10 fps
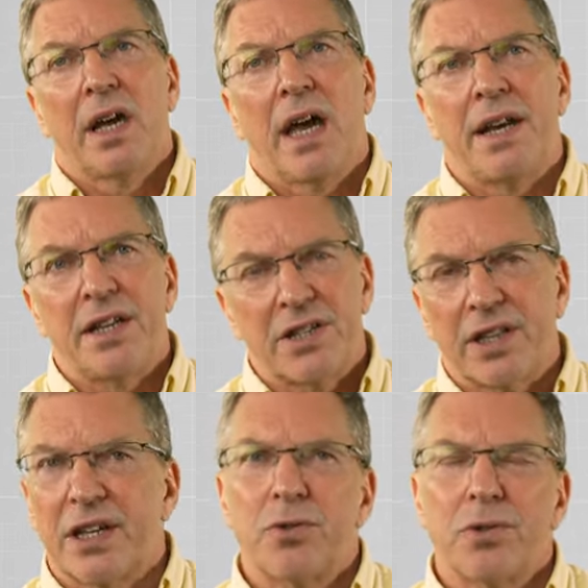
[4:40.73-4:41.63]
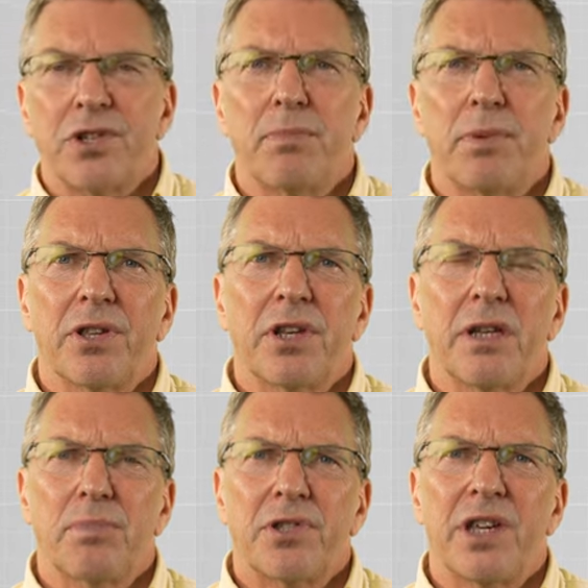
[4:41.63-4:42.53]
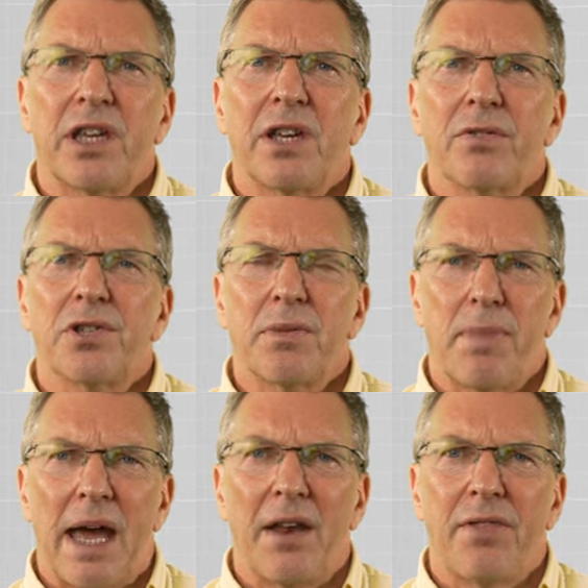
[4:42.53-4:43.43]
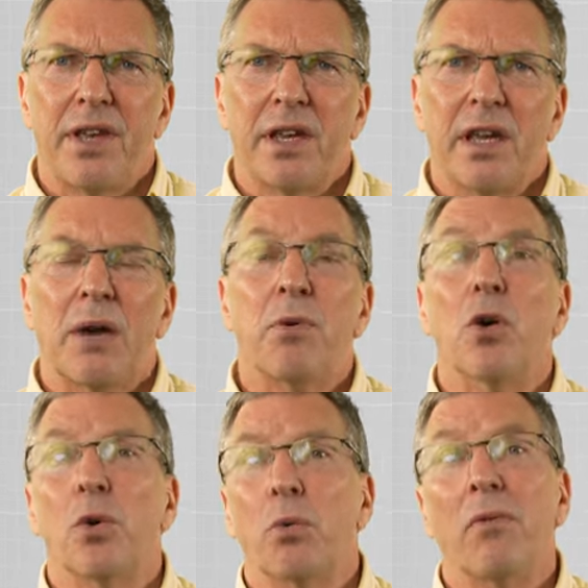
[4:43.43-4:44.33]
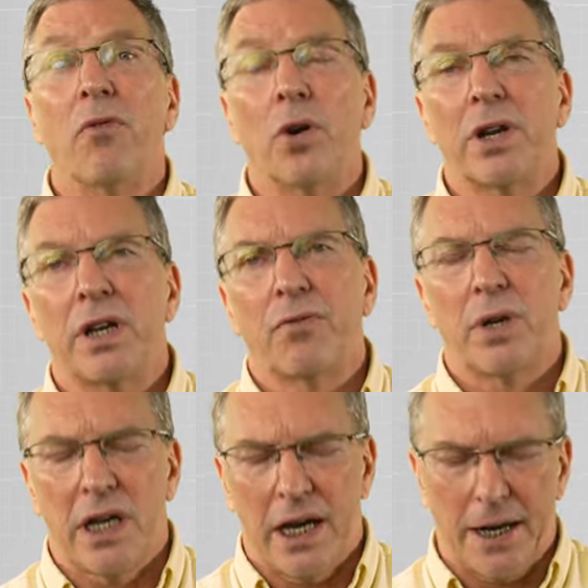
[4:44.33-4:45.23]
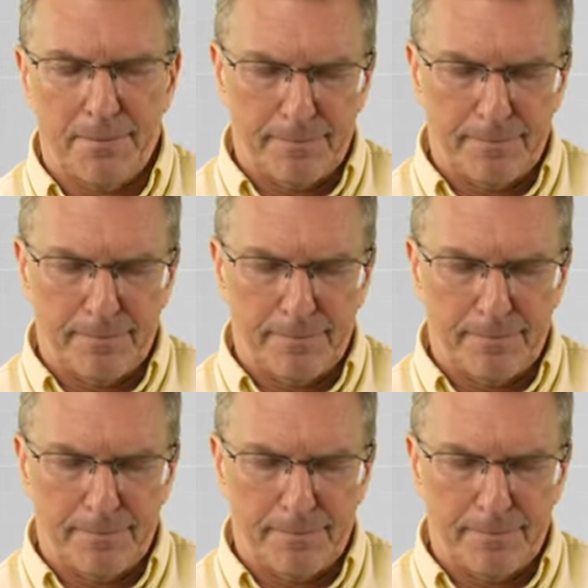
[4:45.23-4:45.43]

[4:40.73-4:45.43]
and intellectual disability in particular is a bad thing, and we ought to avoid it if we can.